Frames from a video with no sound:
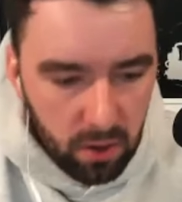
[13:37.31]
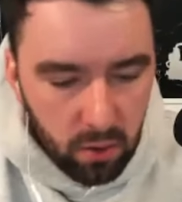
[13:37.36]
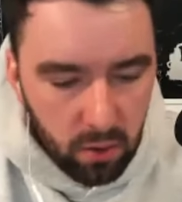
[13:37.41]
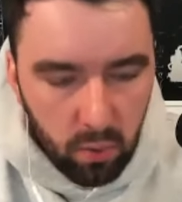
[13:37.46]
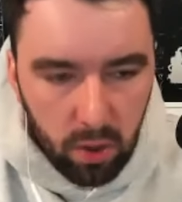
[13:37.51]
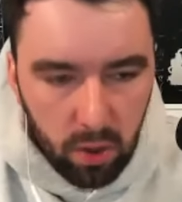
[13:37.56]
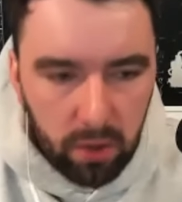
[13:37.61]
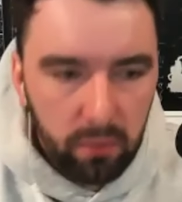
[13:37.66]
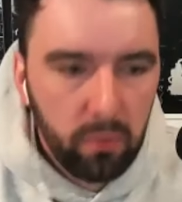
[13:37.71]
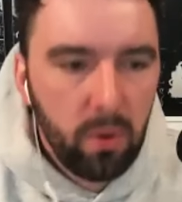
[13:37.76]

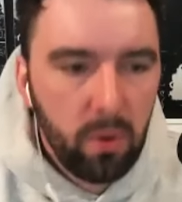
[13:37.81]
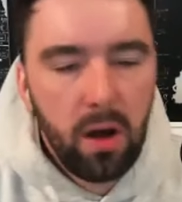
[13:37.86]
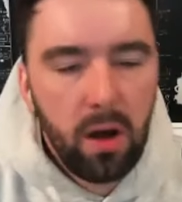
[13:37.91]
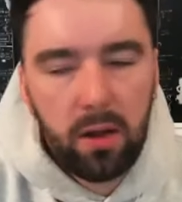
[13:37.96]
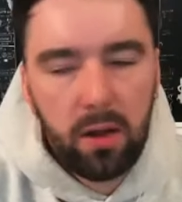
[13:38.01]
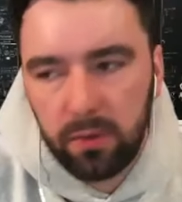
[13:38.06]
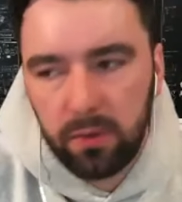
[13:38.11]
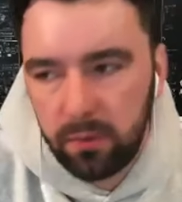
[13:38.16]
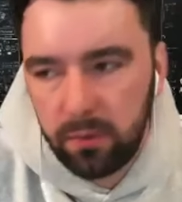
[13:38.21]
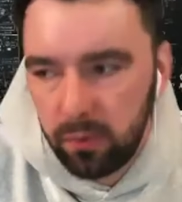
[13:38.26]
one of
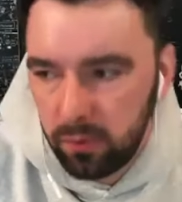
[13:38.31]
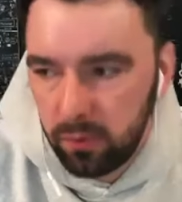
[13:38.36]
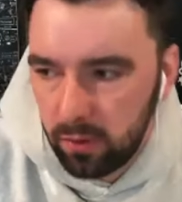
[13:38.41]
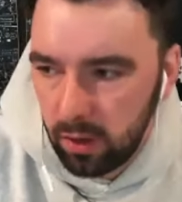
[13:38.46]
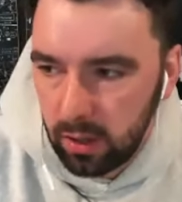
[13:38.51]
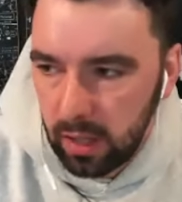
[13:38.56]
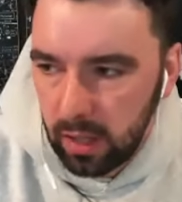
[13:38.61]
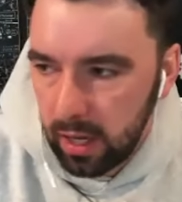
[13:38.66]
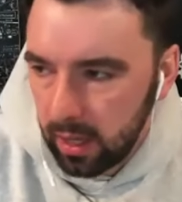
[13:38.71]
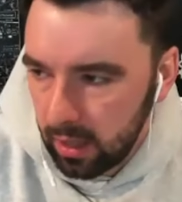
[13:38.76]
ones, if you
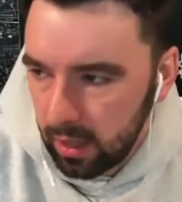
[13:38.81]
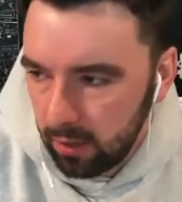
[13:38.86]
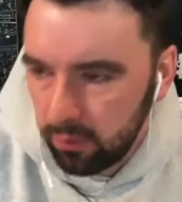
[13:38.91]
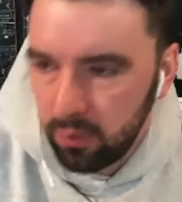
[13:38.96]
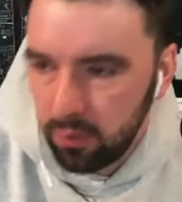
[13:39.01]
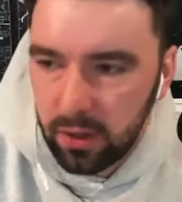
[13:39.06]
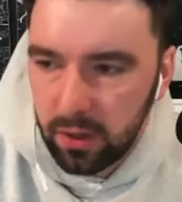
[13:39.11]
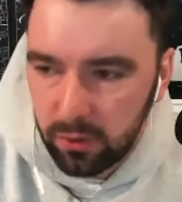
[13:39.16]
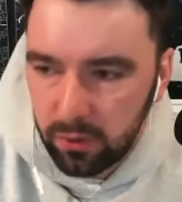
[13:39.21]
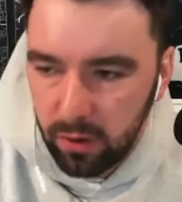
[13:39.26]
like, if you
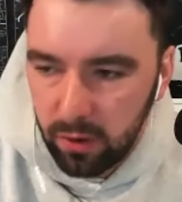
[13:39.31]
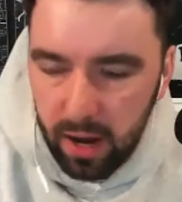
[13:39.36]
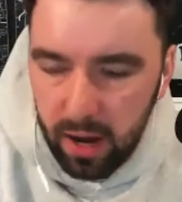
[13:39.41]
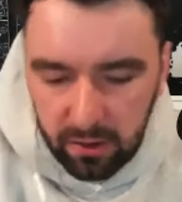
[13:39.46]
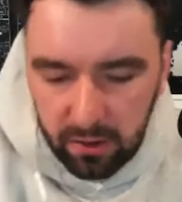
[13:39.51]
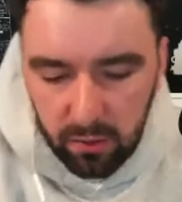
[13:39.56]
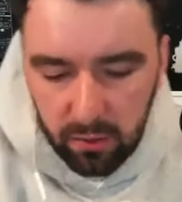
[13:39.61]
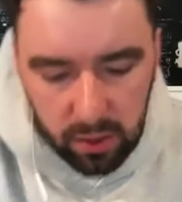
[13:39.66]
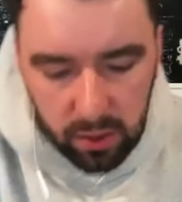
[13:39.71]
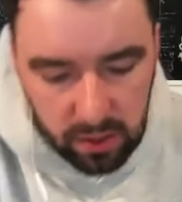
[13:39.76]

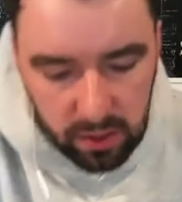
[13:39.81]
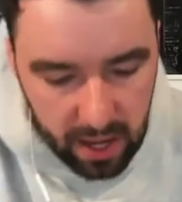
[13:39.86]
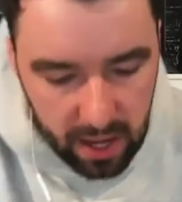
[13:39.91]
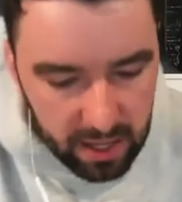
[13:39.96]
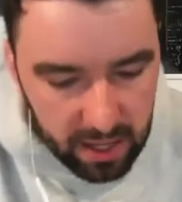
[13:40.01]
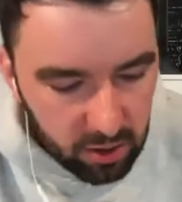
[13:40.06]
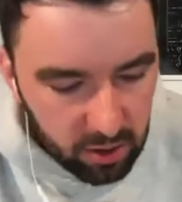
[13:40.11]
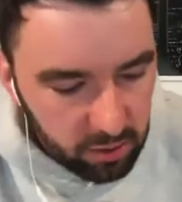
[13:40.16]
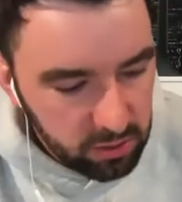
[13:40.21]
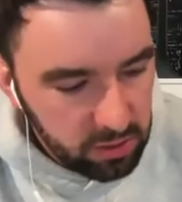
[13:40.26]
interacted with that
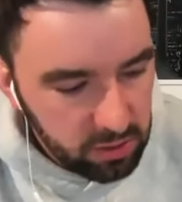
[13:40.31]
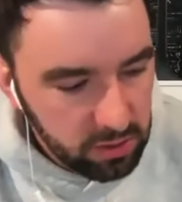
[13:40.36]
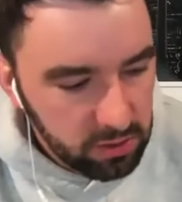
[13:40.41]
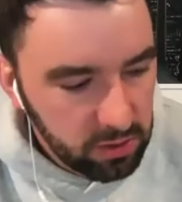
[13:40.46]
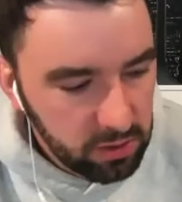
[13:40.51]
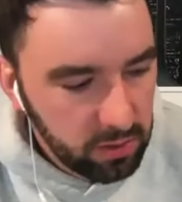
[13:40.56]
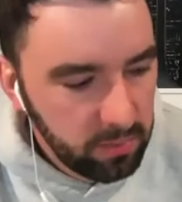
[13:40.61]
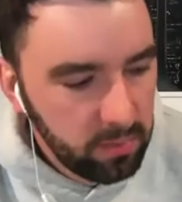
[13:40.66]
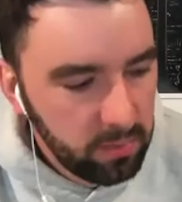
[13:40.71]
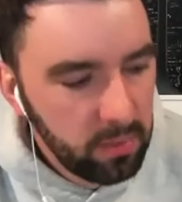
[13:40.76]

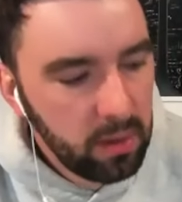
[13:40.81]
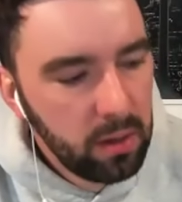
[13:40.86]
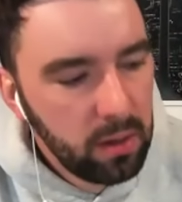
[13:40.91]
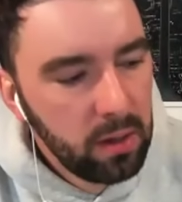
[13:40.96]
ecosystem,